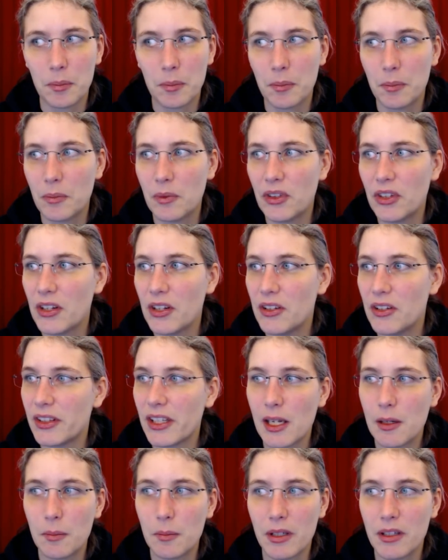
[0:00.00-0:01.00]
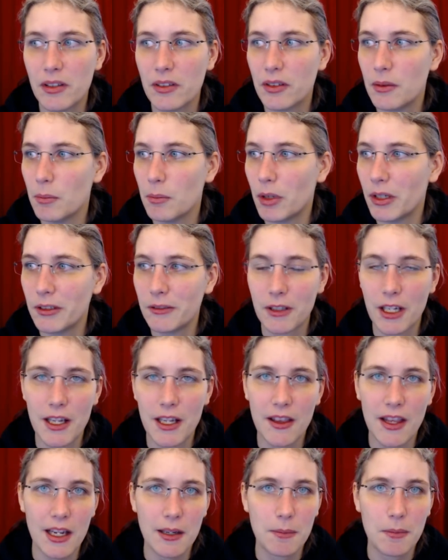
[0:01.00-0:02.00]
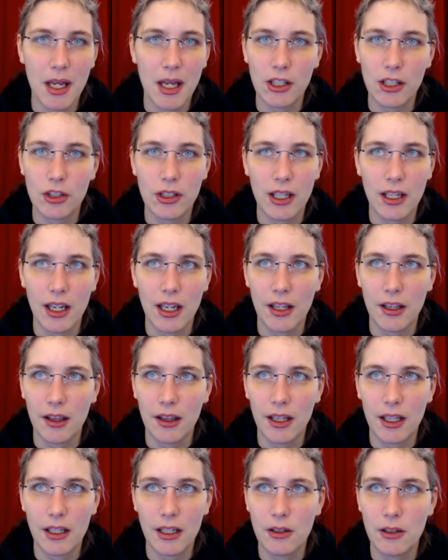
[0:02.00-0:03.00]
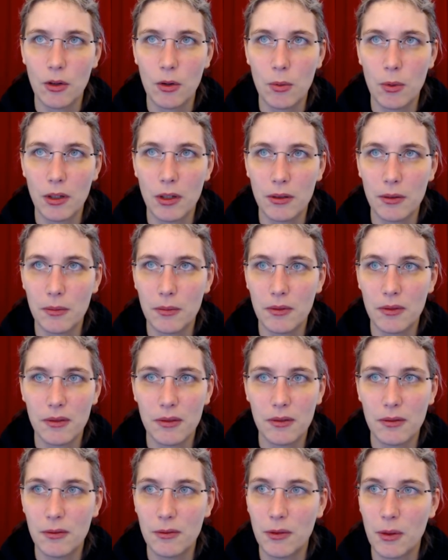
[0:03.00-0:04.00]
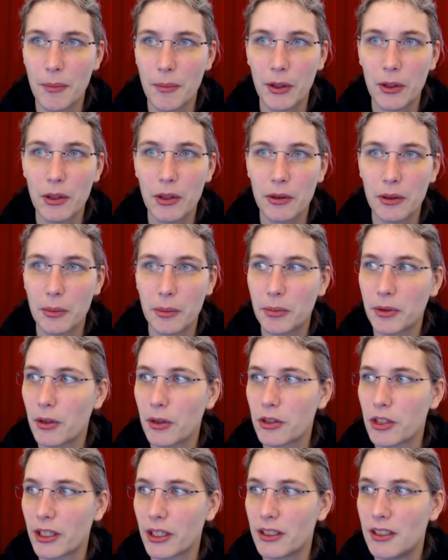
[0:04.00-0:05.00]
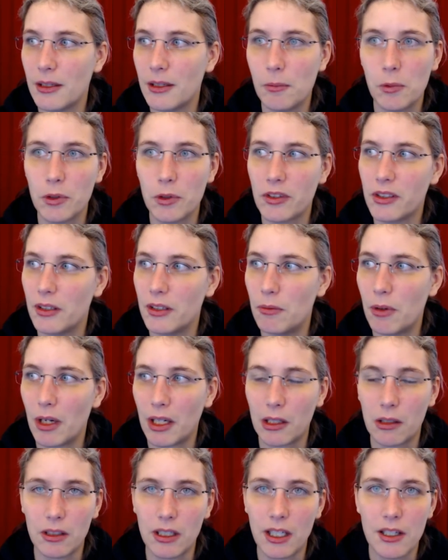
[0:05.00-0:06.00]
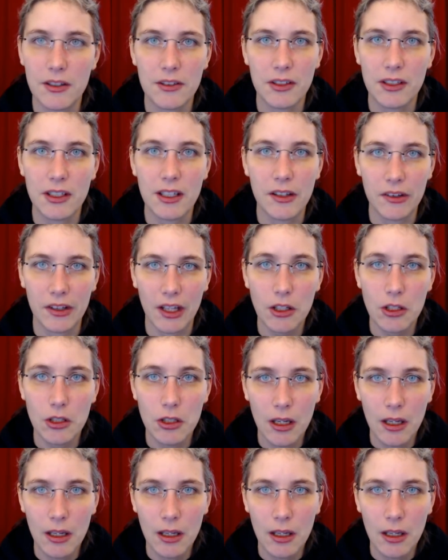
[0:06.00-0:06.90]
since then been modified that much that I think no one from the Cura project team would still recognize it as such.